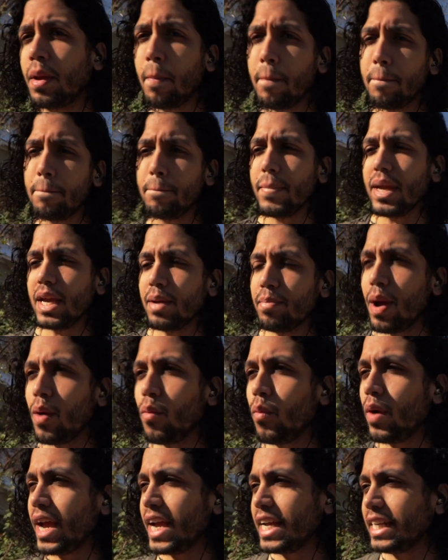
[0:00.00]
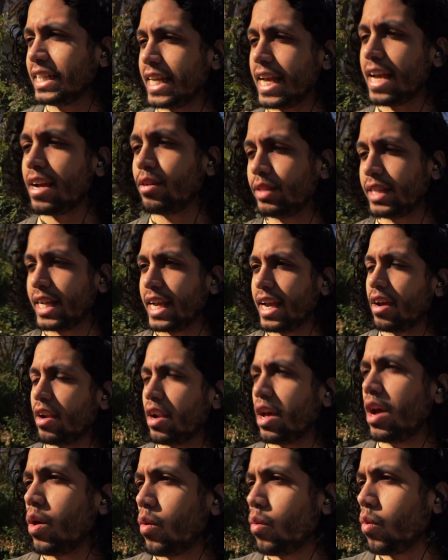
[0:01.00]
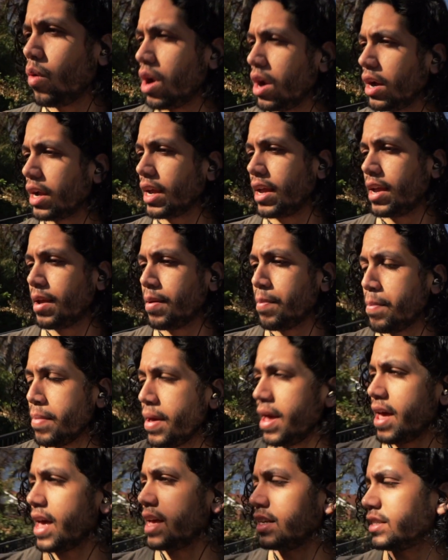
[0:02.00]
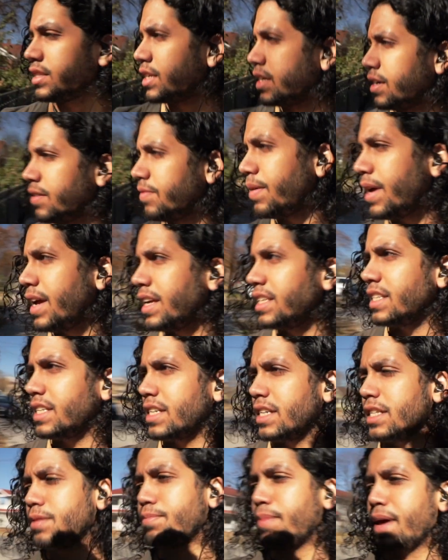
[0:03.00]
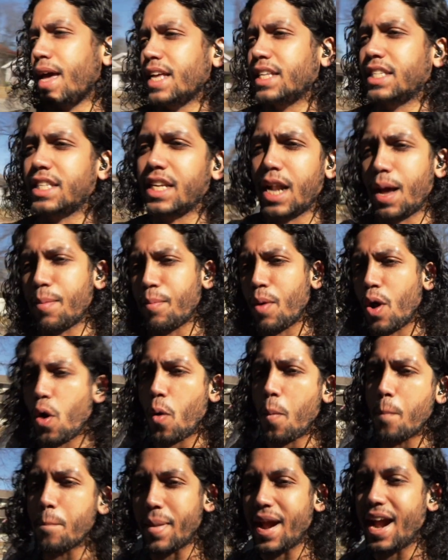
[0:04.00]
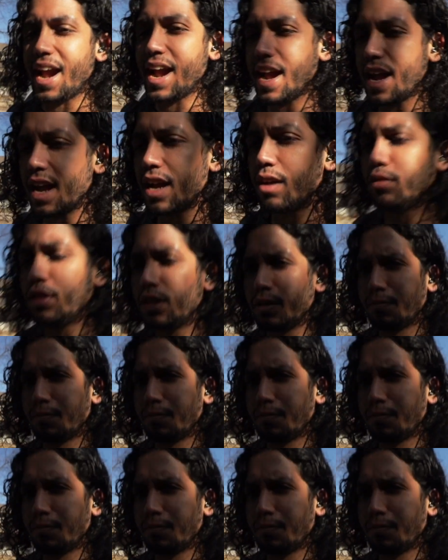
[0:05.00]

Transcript: walking and burning 250 calories, or circuit training and burning upwards of 500 calories per session.